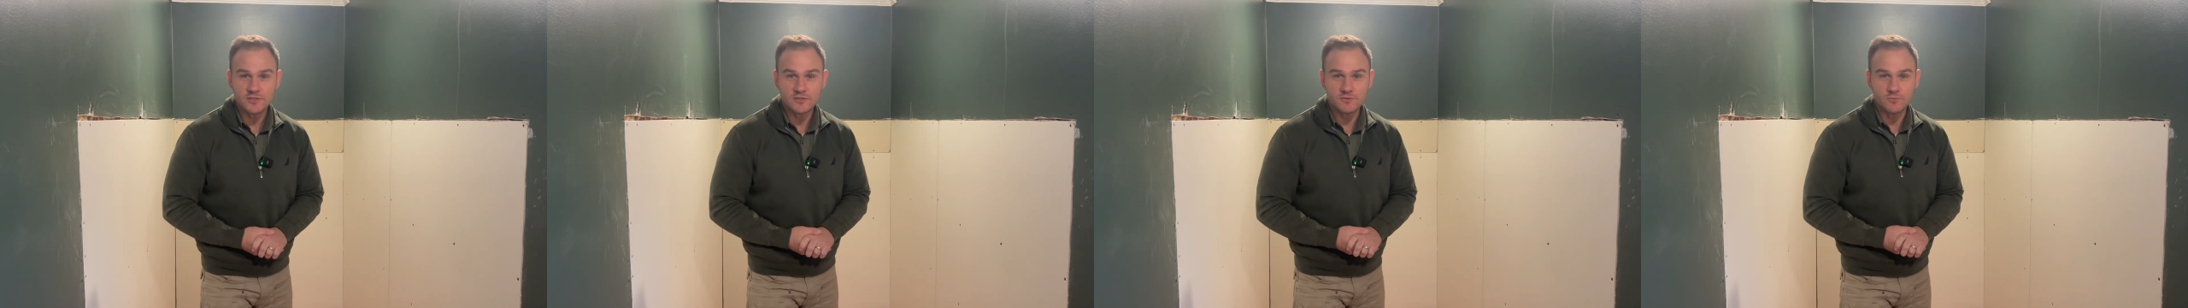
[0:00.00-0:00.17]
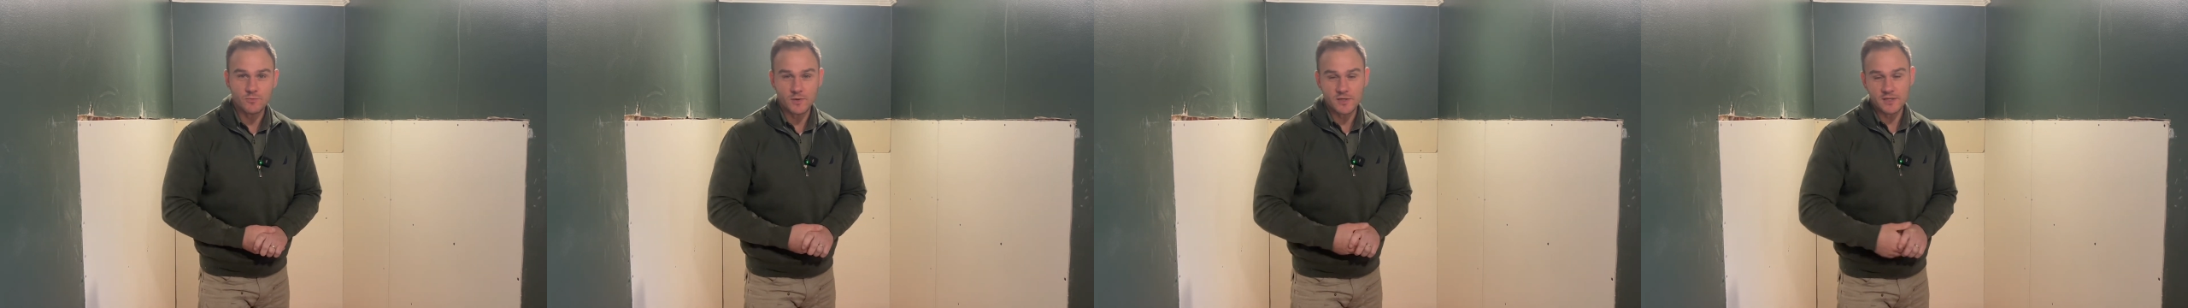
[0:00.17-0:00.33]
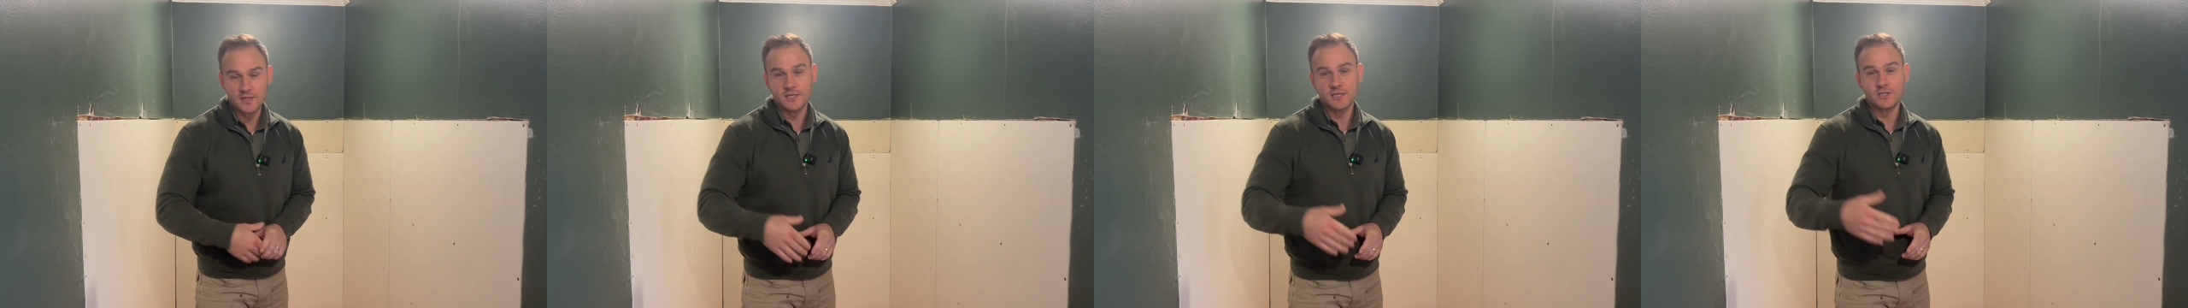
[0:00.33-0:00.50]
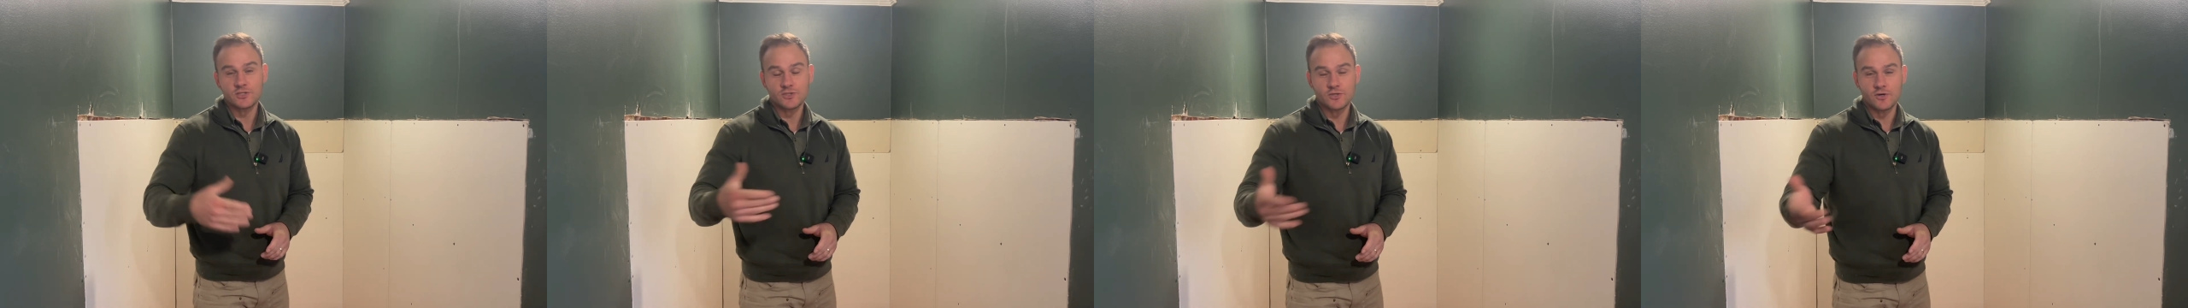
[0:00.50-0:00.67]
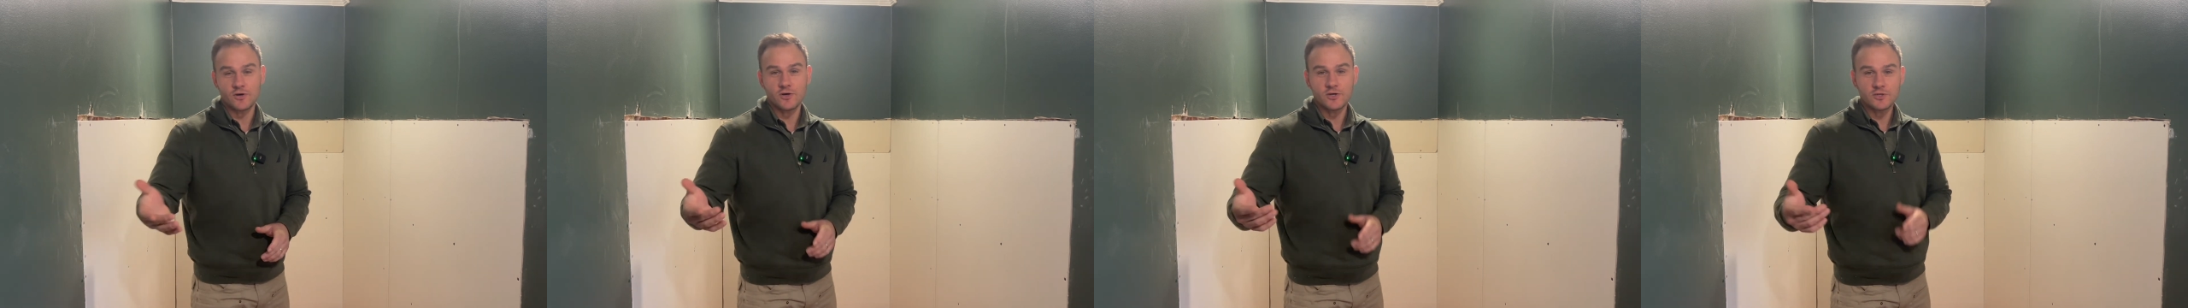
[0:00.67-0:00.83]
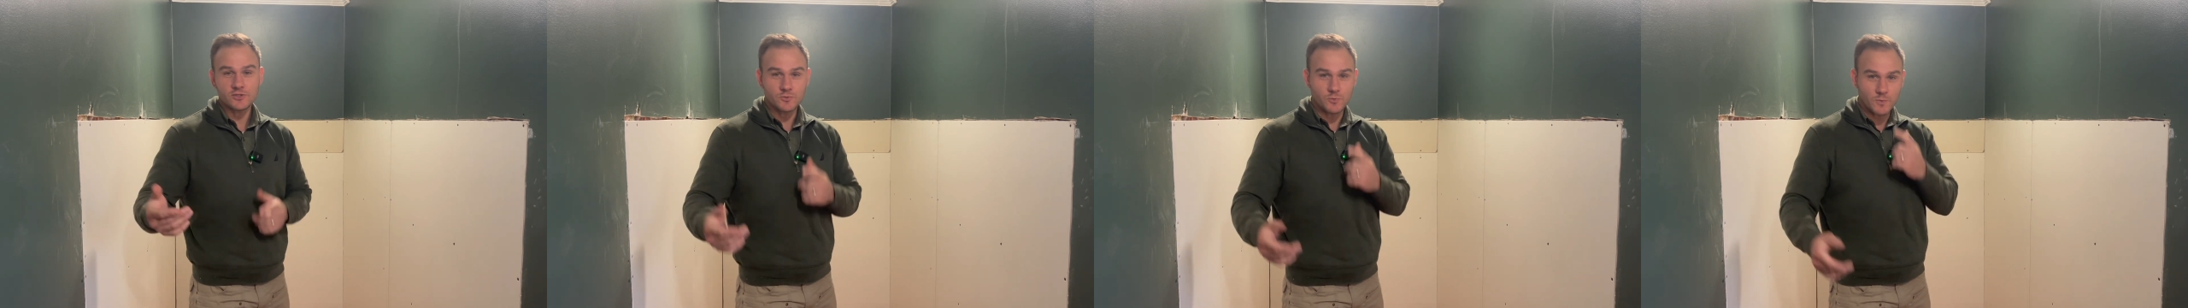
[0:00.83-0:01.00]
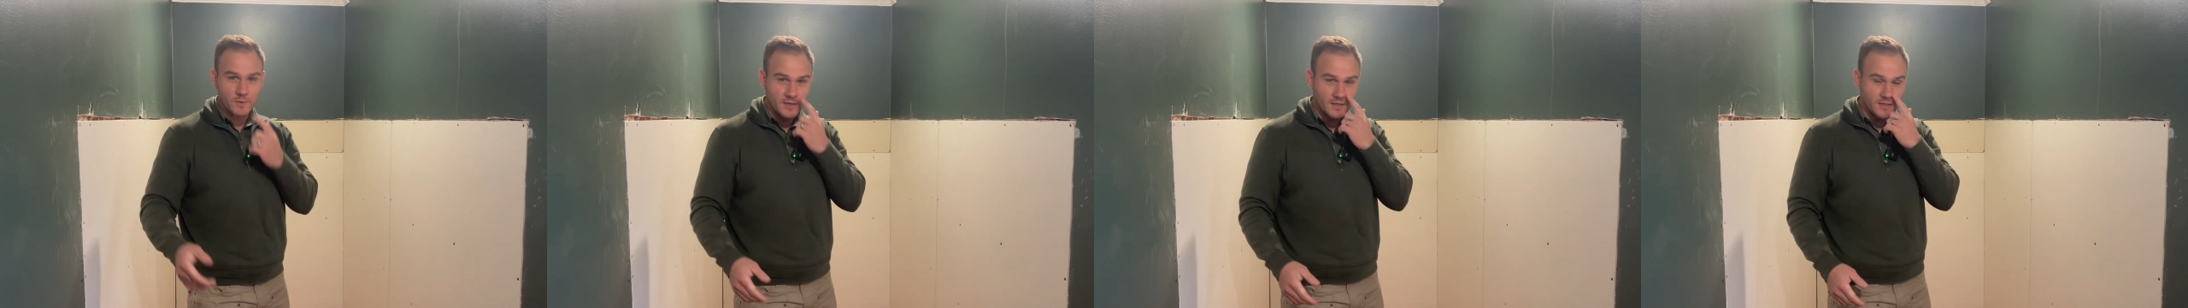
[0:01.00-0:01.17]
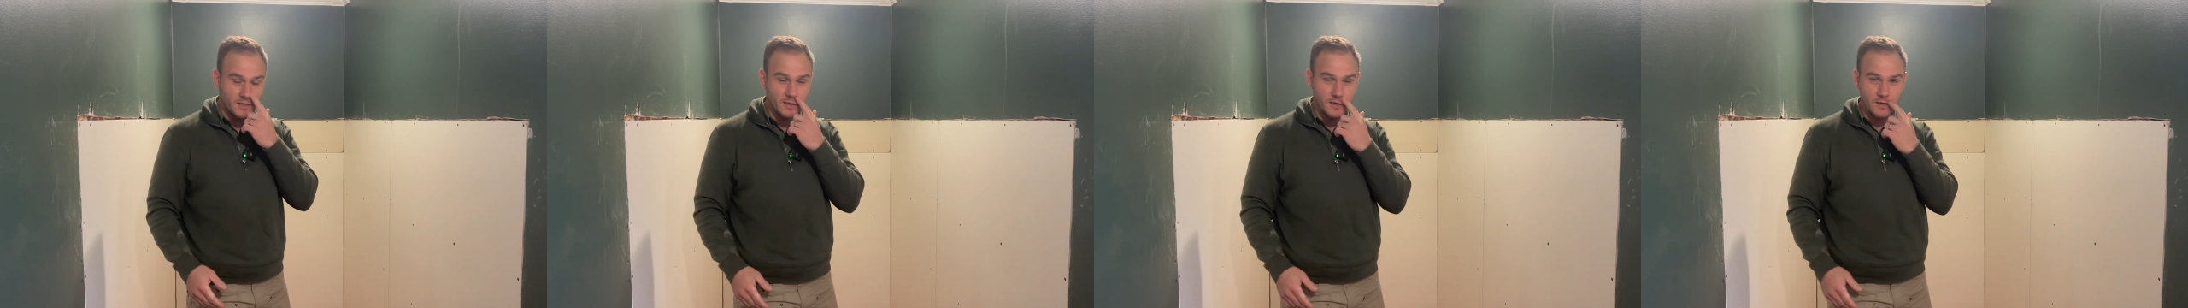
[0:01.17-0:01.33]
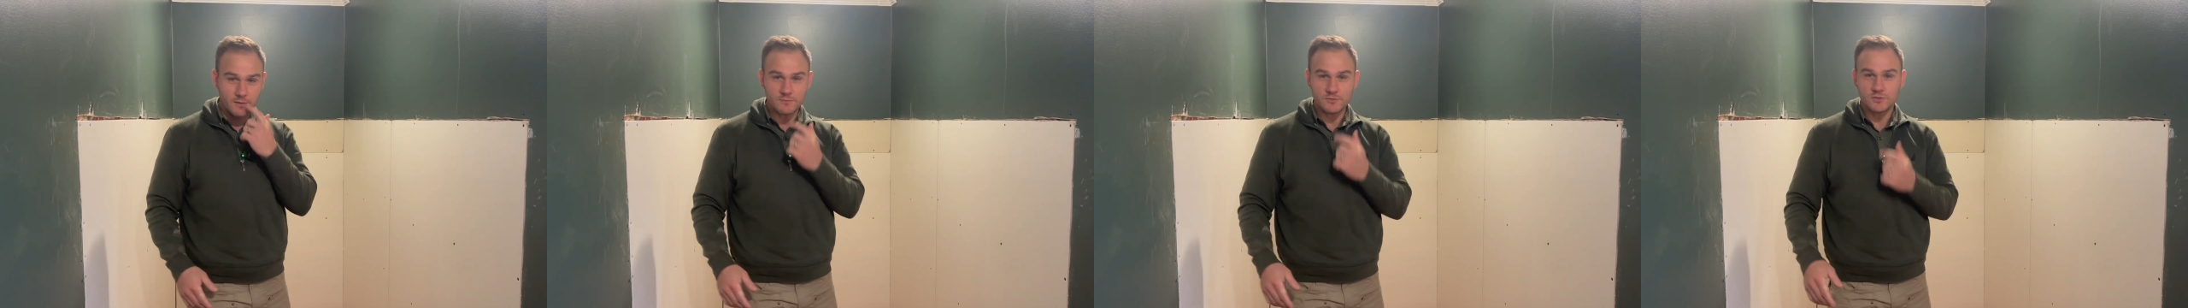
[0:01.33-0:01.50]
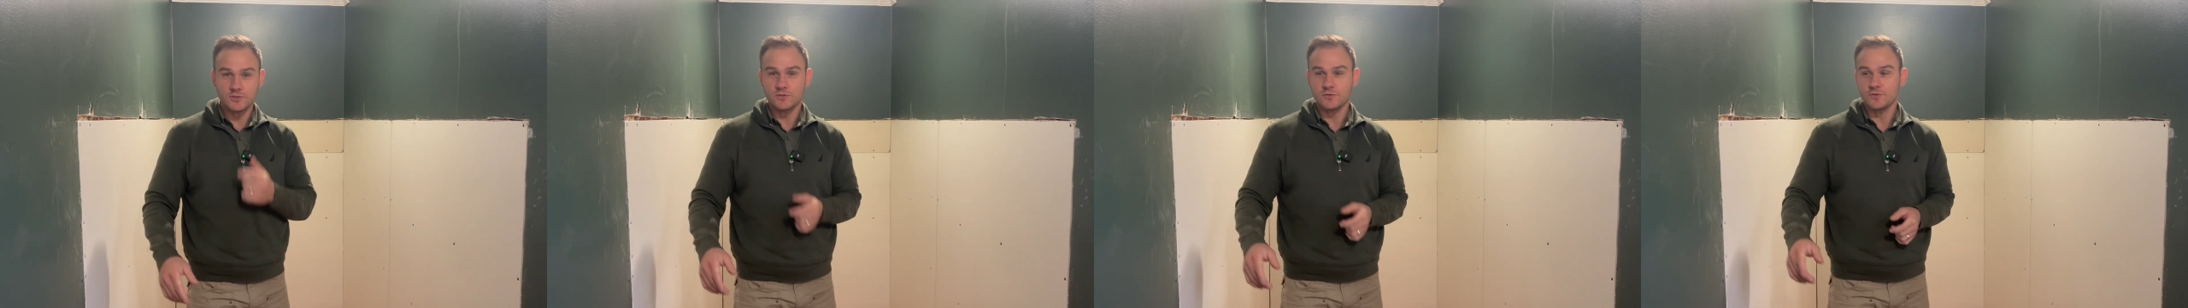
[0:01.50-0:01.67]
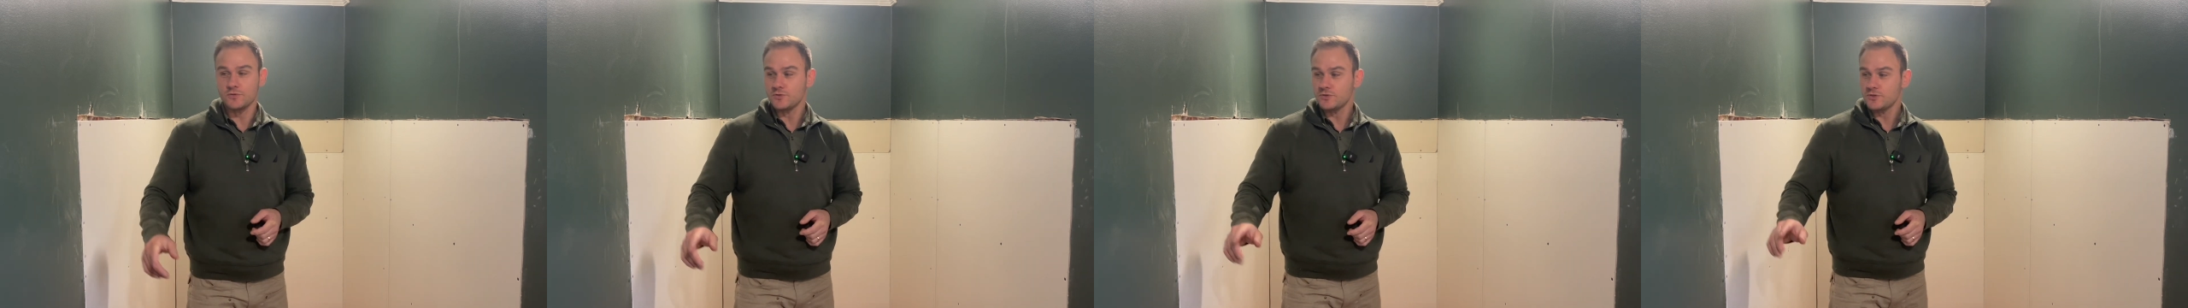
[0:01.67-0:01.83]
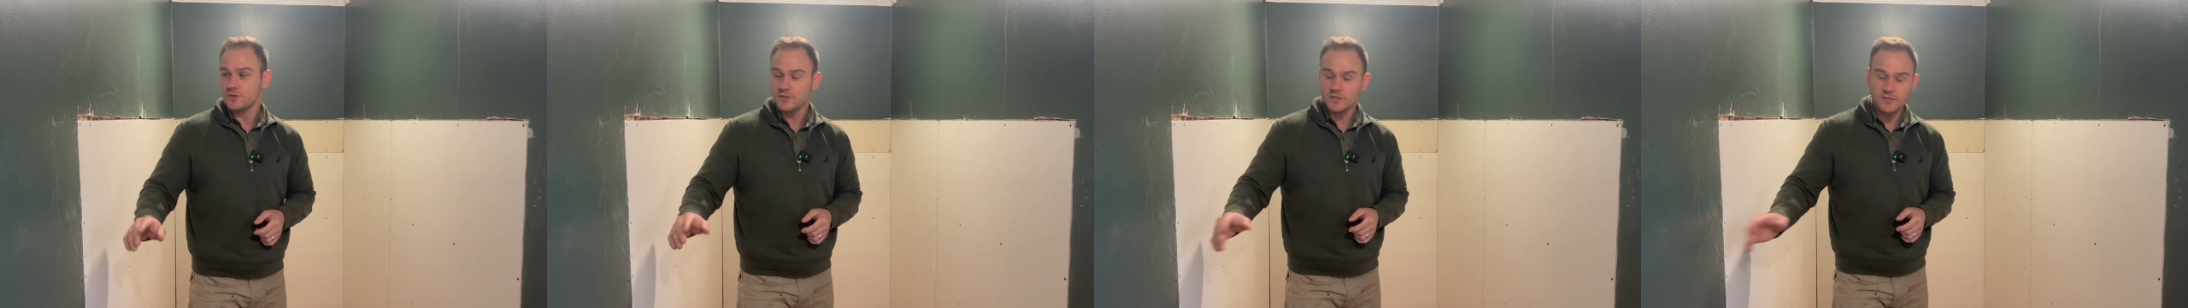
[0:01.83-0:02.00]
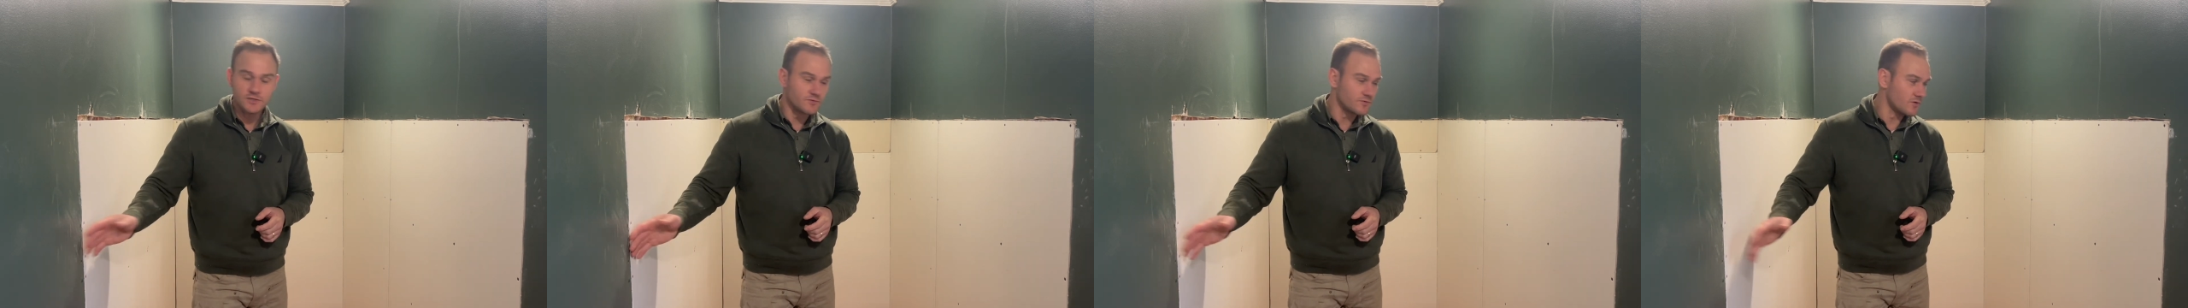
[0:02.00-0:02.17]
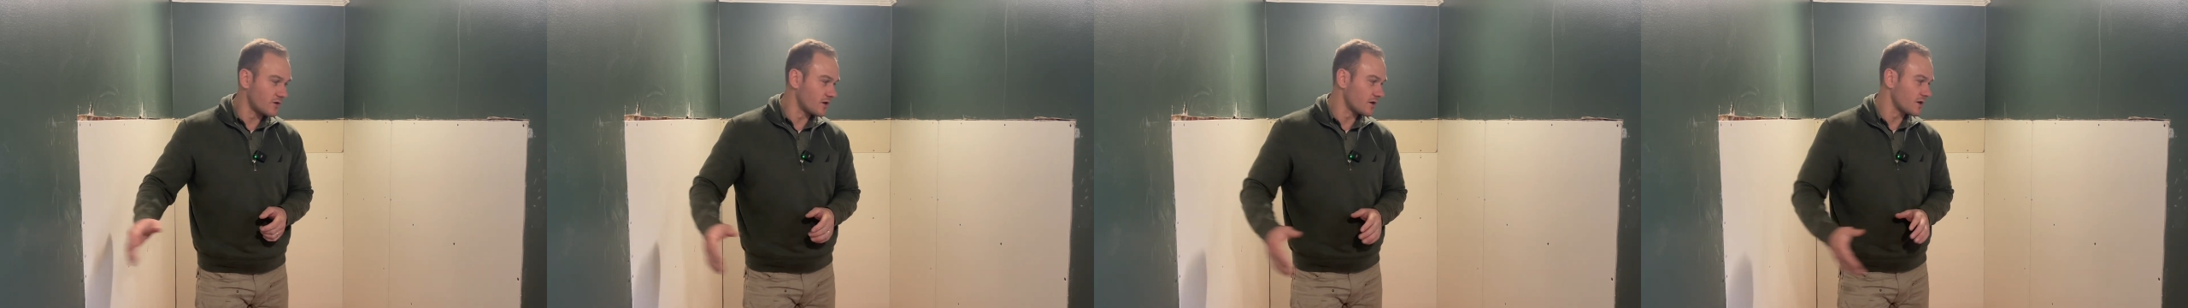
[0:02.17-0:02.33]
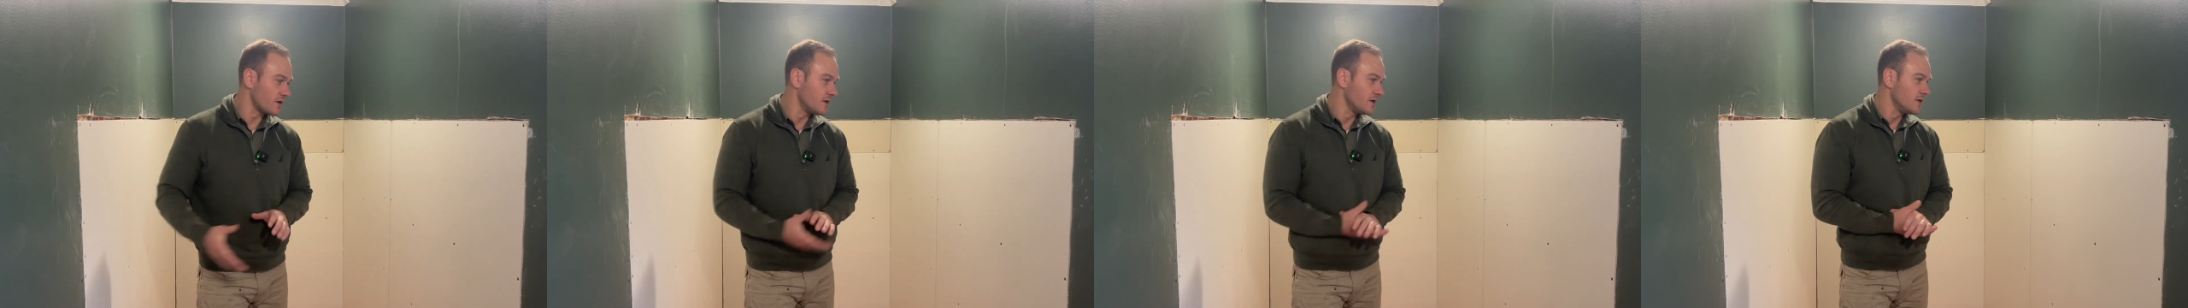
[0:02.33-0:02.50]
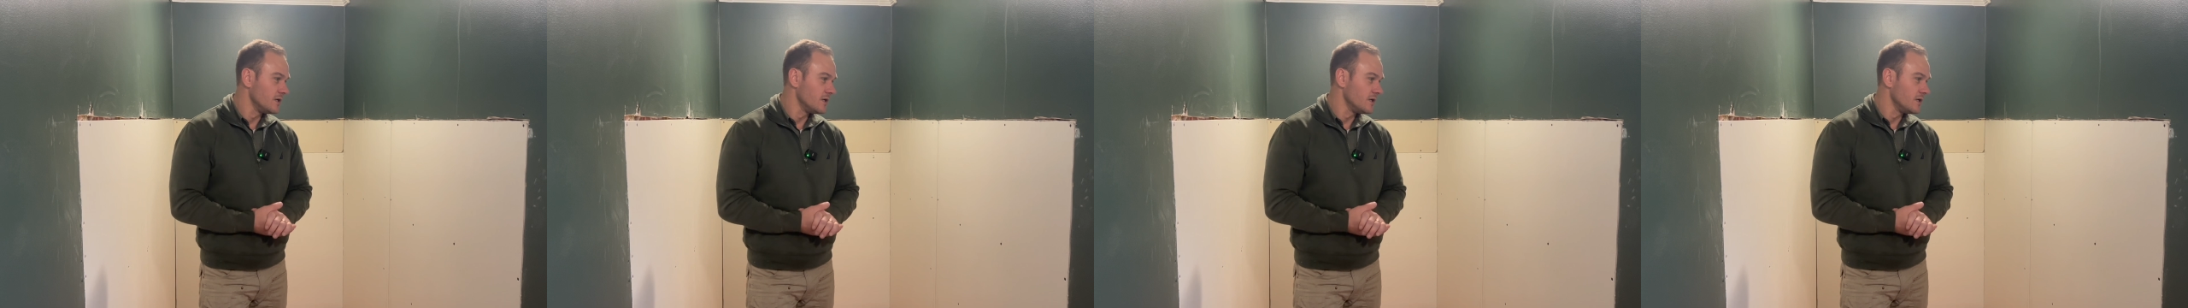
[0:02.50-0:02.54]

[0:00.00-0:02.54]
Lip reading: what they charge when it comes to sheetrock.